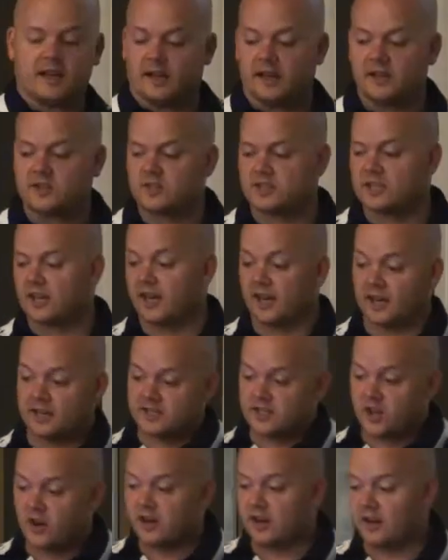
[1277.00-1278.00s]
And this is a little
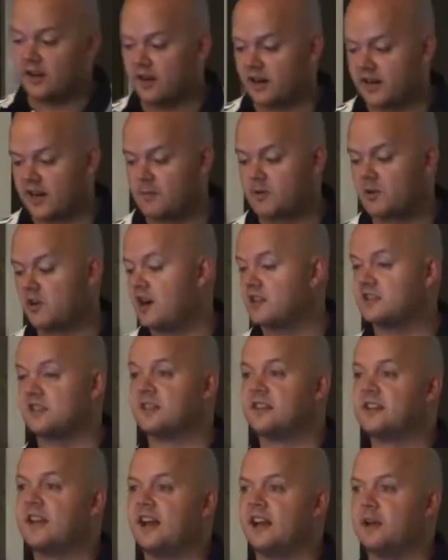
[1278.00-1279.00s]
study I came across in
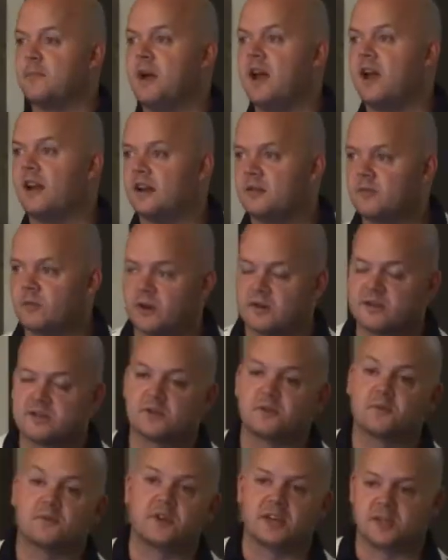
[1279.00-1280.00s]
the Daily Mail when I was
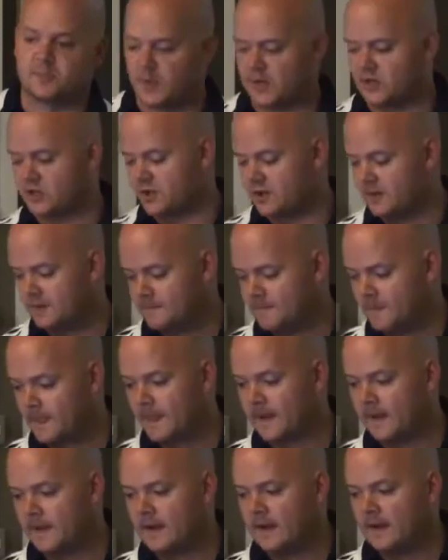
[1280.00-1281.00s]
looking for this picture.
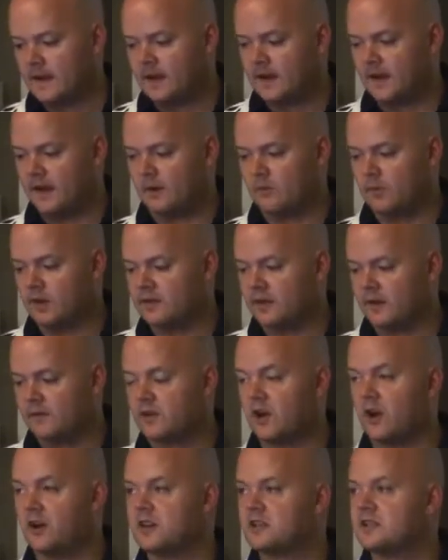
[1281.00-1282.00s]
And what they've
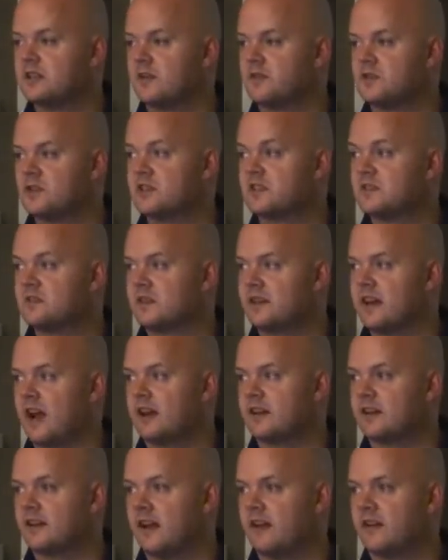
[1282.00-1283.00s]
done is they've just
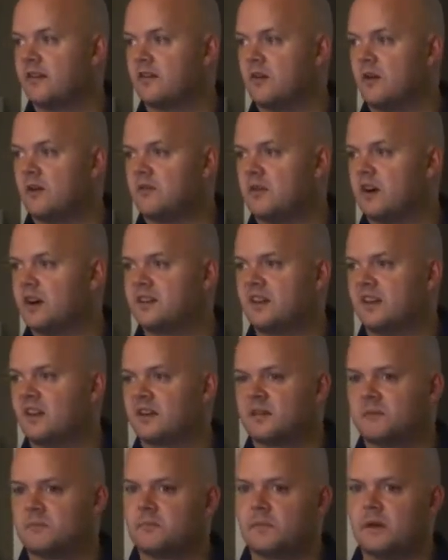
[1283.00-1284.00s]
calculated over, I
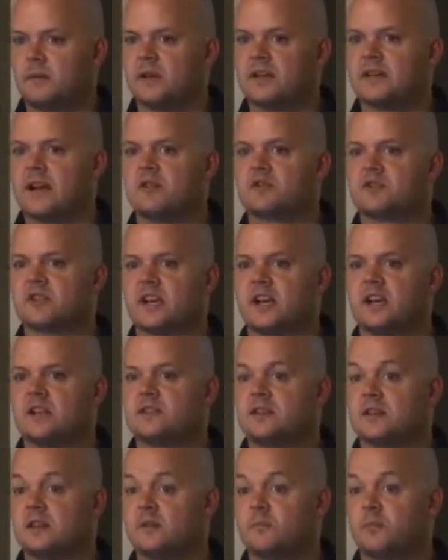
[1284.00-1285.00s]
think, maybe a thousand
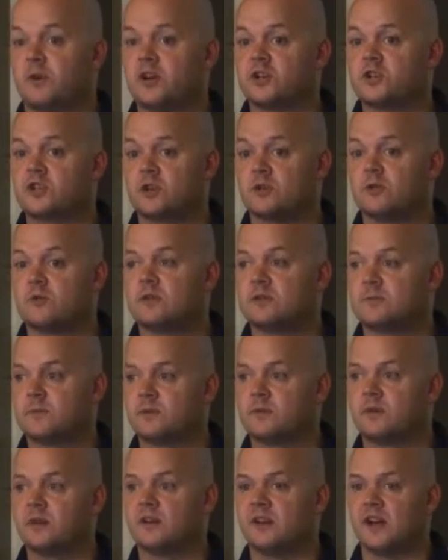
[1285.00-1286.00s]
kids in British schools
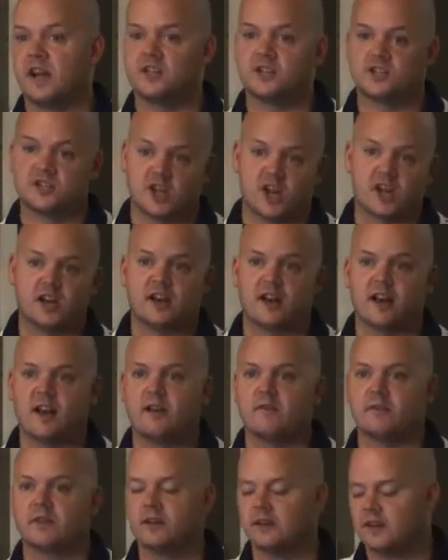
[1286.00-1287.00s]
between the ages nine and
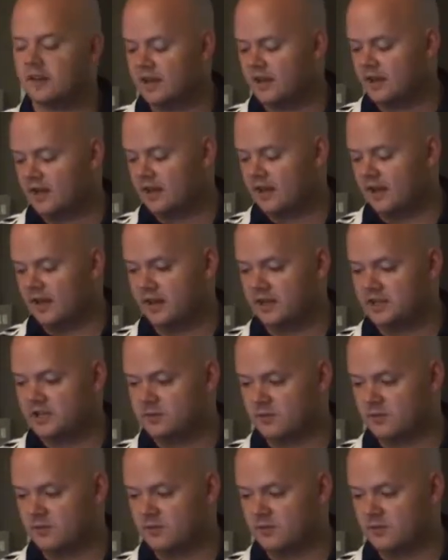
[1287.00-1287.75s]
eleven, and this